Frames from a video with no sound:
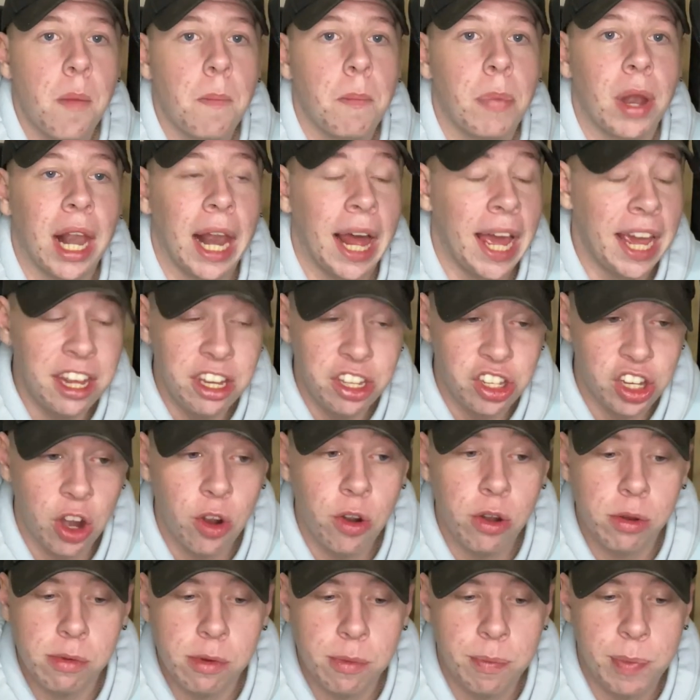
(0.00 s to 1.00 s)
play
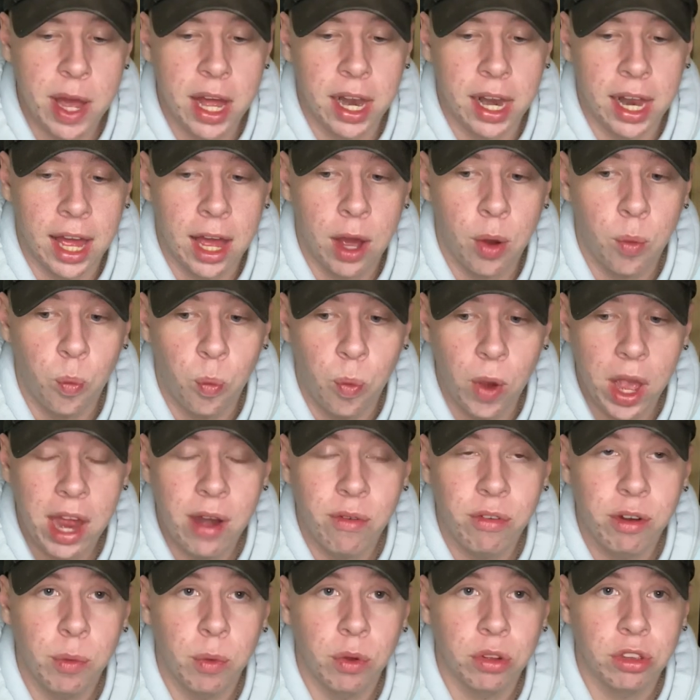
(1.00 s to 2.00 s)
Jeremy Bella
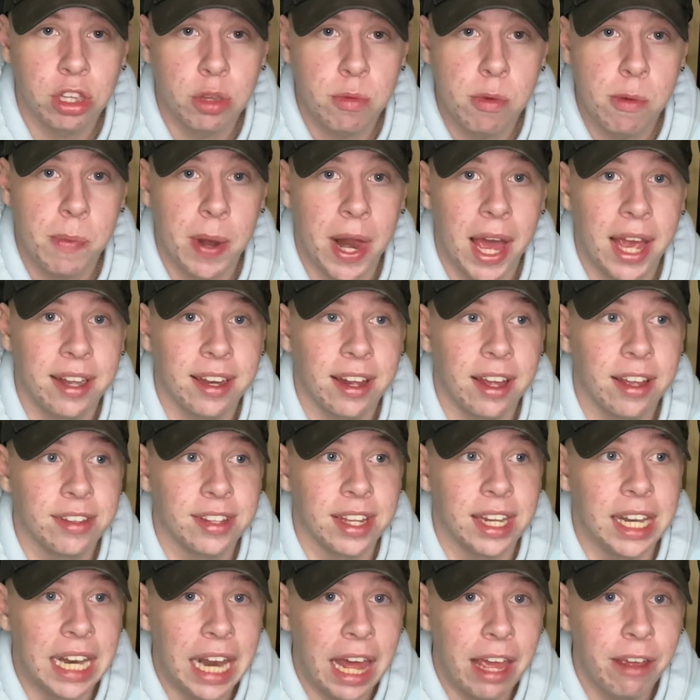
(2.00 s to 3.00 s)
where he wants to be played as
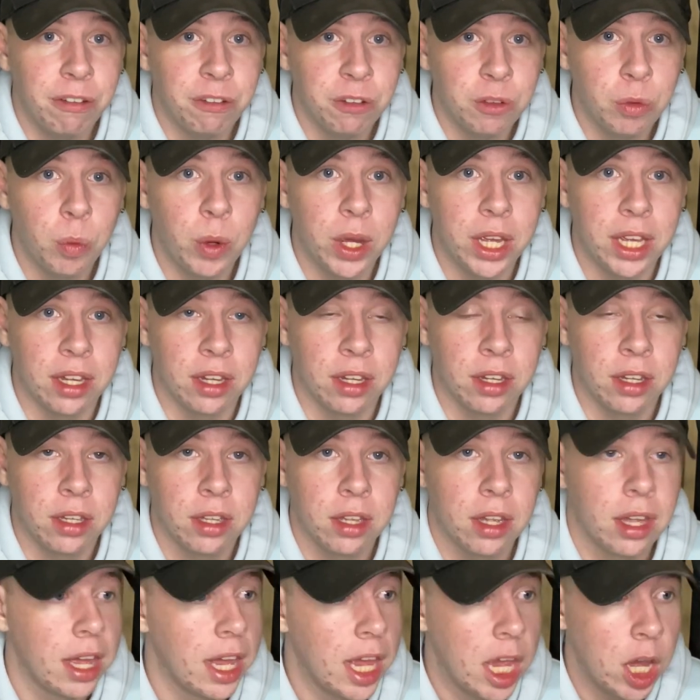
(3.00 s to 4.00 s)
a left wing,
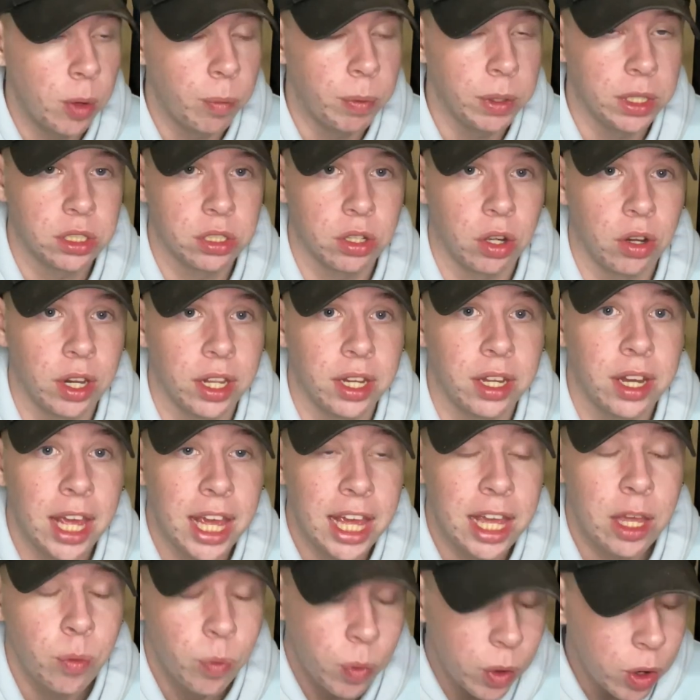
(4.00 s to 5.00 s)
he'll be solid.
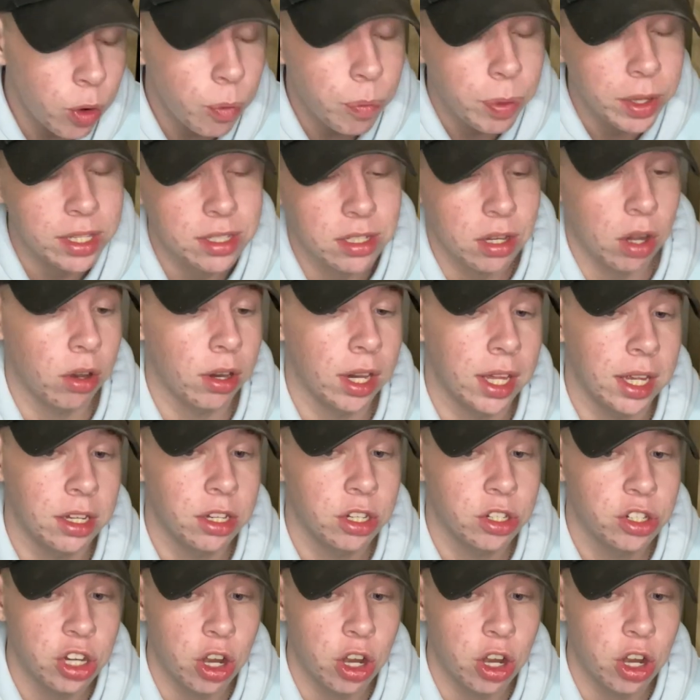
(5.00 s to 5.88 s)
He will be solid.